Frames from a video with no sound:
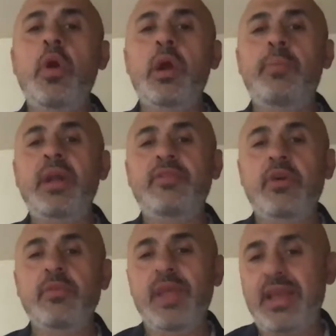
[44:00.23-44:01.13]
more about
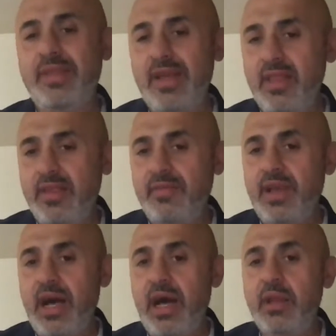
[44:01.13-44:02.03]
terms like sons of
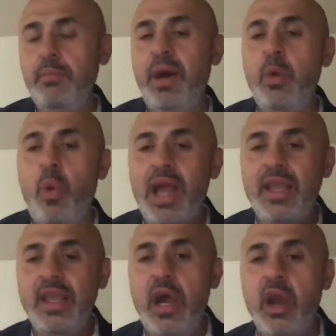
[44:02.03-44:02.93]
God by
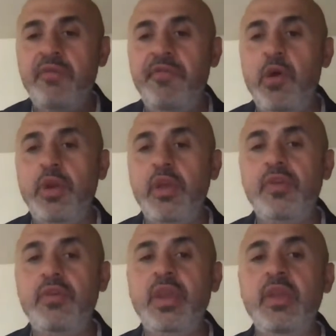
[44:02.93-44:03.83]
winding our
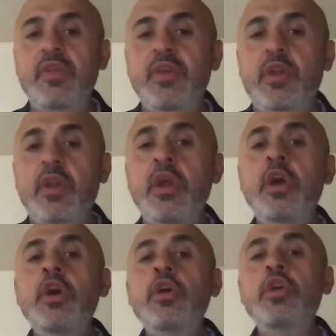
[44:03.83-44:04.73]
focus to consider
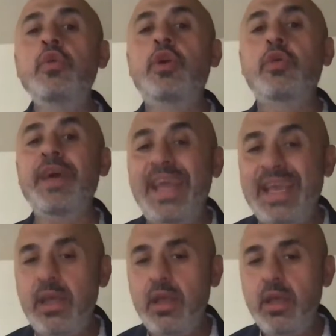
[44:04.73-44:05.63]

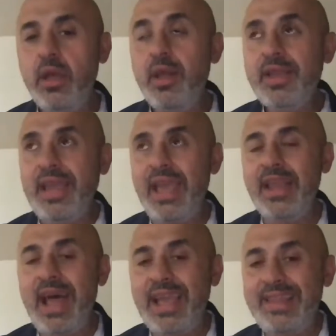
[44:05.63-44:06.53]
Ugaritic
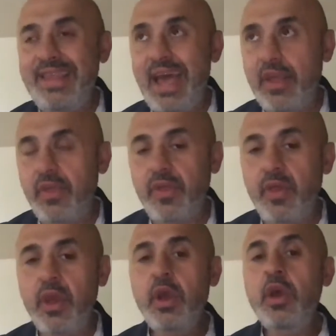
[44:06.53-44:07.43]
Canaanite
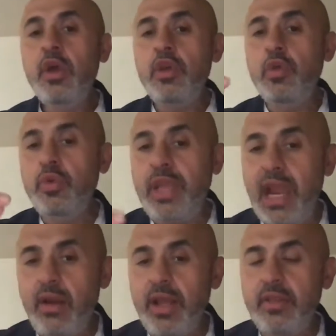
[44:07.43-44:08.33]
texts.
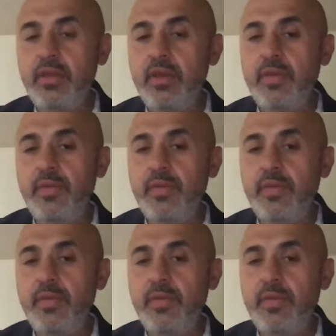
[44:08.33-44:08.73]
Ugarit,